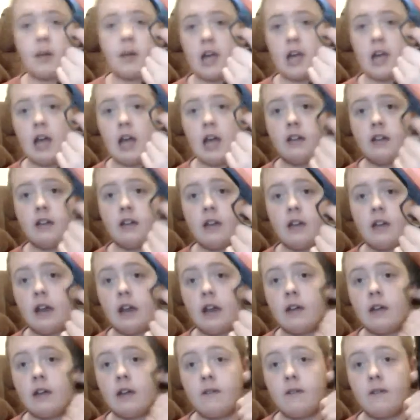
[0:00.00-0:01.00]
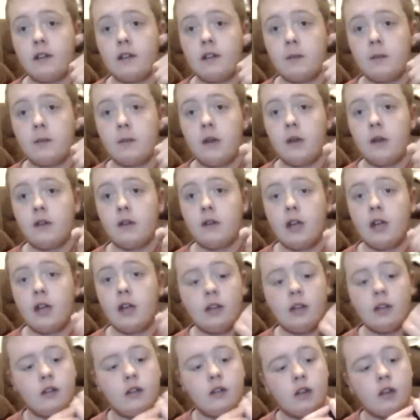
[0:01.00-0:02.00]
hands and it fits perfectly.
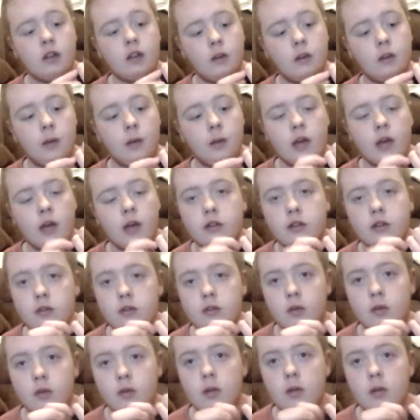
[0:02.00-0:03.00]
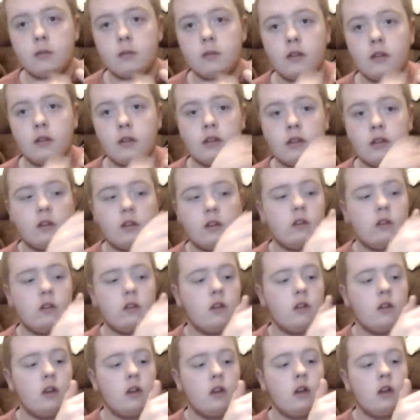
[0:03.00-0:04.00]
There's like a little bit extra room, so that's good.
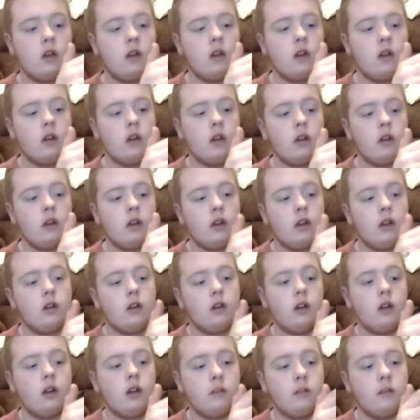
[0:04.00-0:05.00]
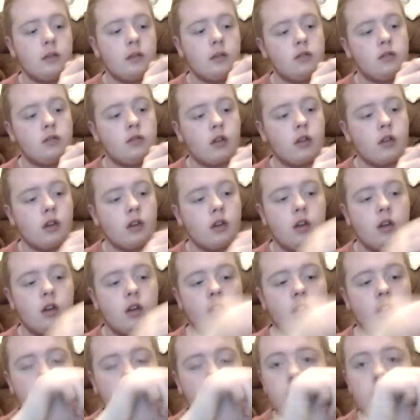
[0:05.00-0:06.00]
Nice big trigger.
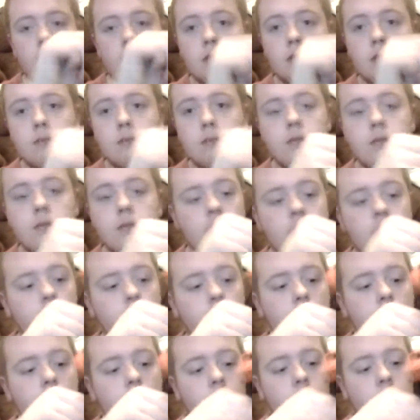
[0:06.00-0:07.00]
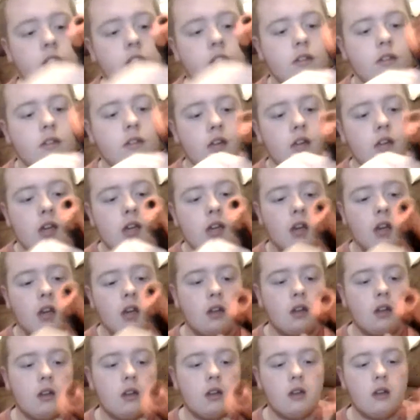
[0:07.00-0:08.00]
You know you can you, know, you can easily
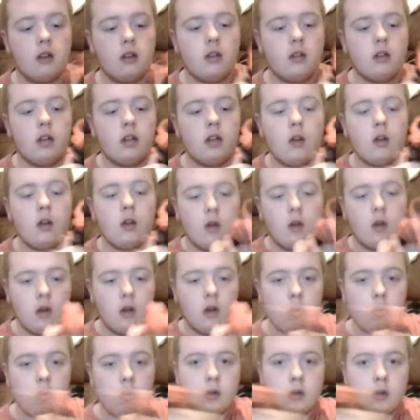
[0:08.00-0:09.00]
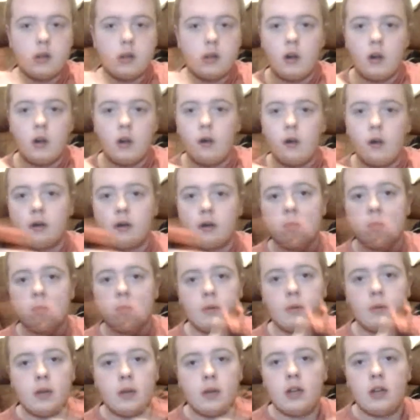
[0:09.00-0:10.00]
you know hold it hold it
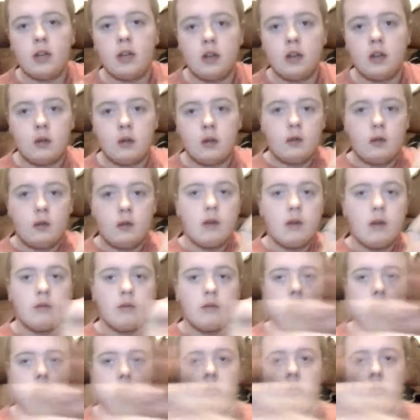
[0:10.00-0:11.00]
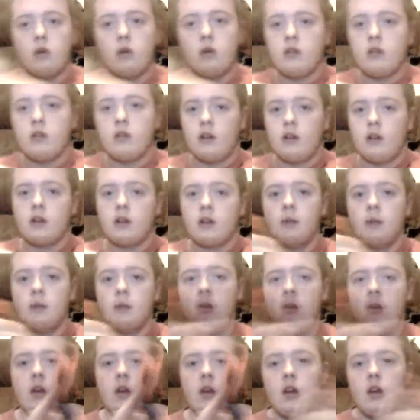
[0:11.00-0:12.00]
properly. You know whatever you want to hold it like, but
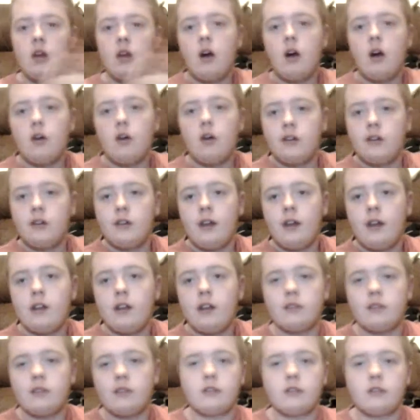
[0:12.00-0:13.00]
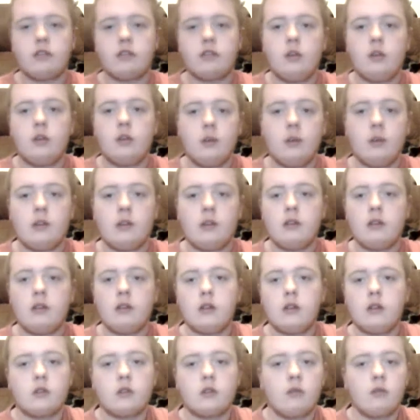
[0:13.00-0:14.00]
holding it like this looks stupid. It
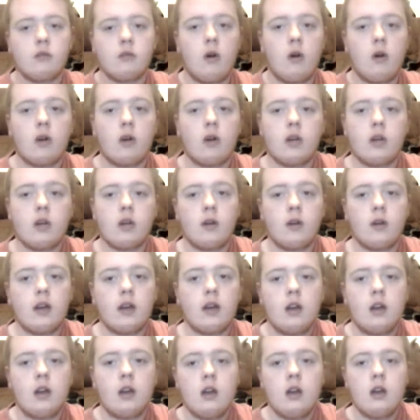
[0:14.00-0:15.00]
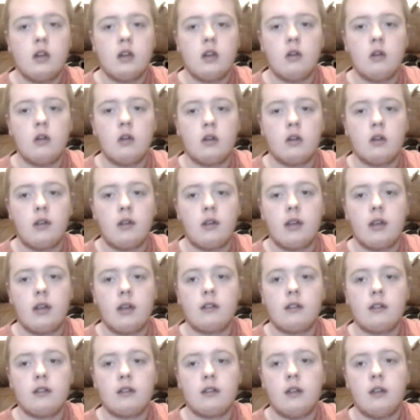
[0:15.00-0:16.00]
looks wrong anyway. Hold it like
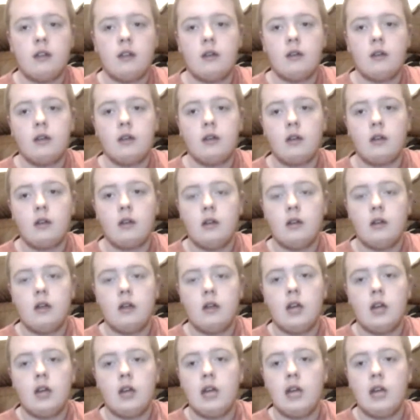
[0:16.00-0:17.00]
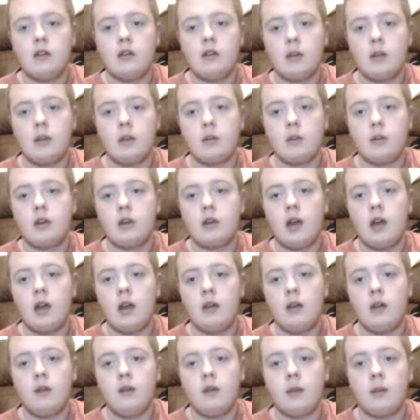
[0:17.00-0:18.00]
this. Like put your
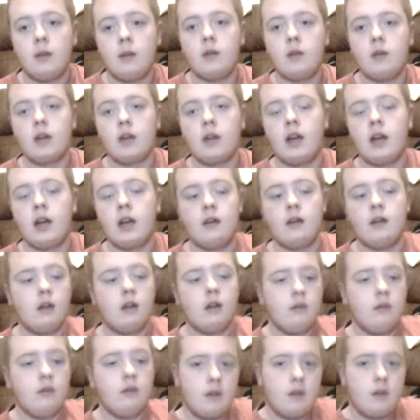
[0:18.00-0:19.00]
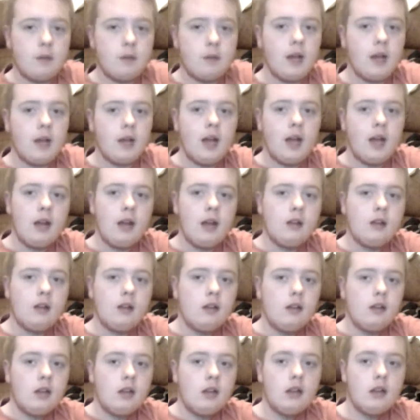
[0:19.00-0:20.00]
thumb over that hand, thumb like that.
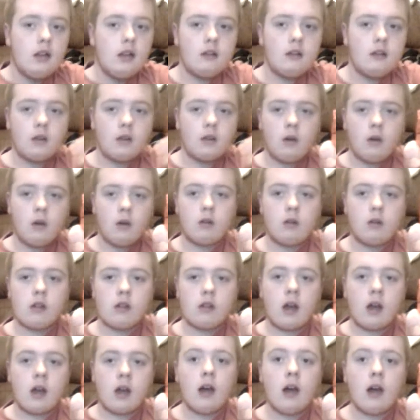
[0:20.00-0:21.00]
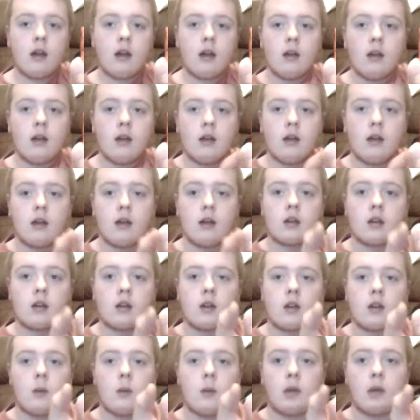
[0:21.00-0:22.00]
So hold it like that.
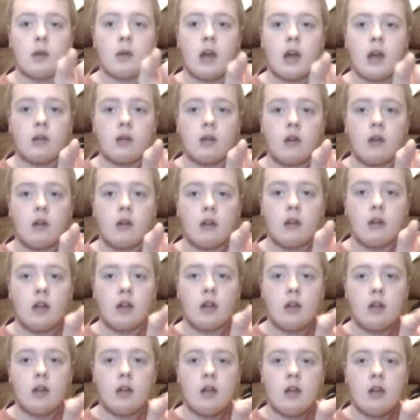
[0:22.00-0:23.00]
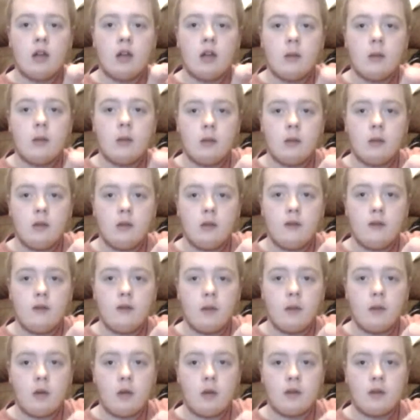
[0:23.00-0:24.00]
Cup your hand around it. Put your thumb
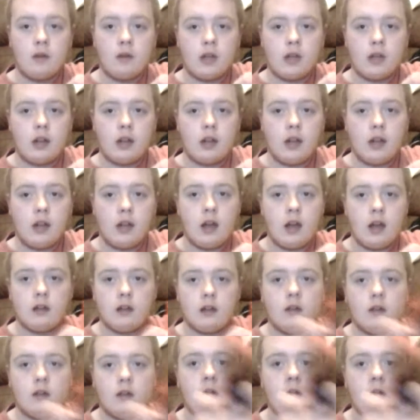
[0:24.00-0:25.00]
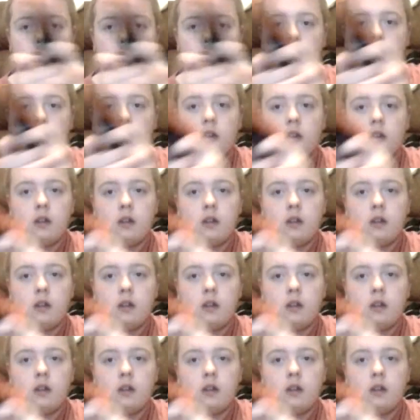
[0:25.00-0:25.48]
over there like that. So it's